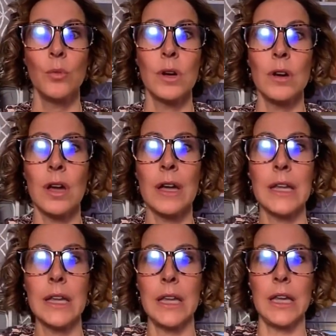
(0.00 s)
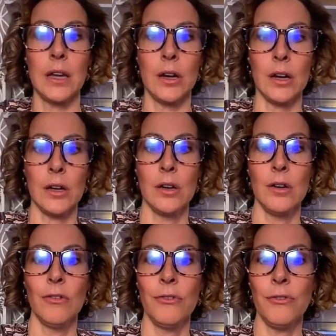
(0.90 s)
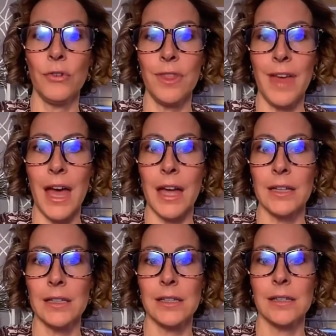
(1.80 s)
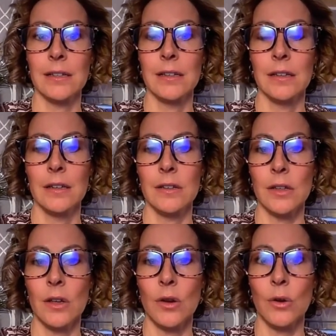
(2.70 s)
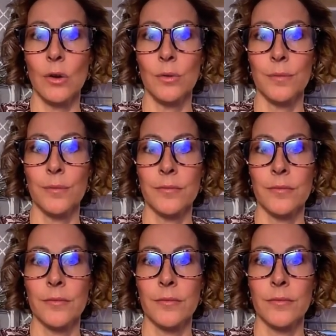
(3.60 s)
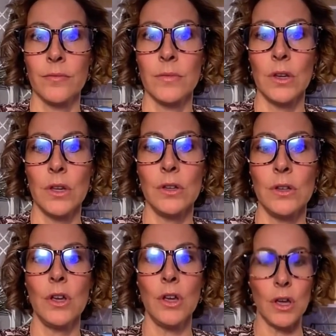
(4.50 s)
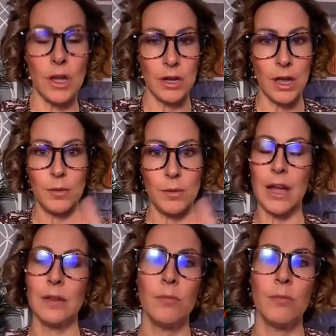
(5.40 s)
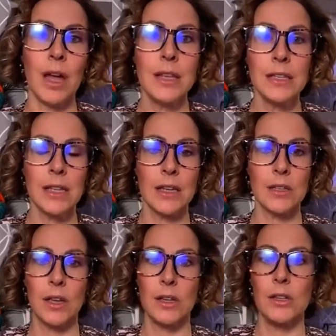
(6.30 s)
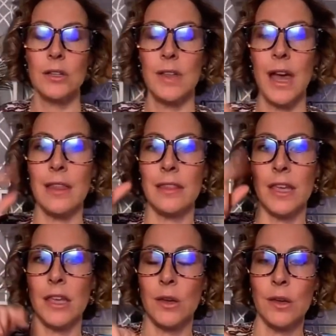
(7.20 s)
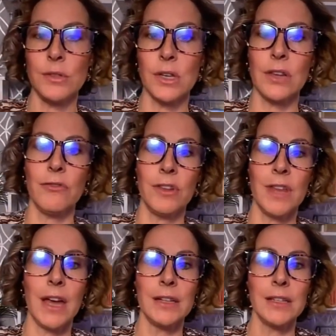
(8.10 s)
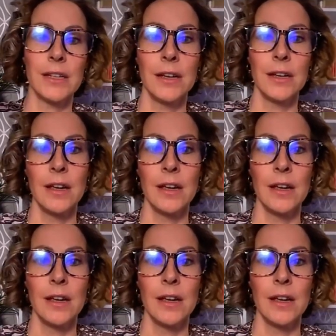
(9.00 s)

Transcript: We're not here for that. So Good, good, good, good. I'm glad. Mods, I saw you do that. Thank you. I was looking for that.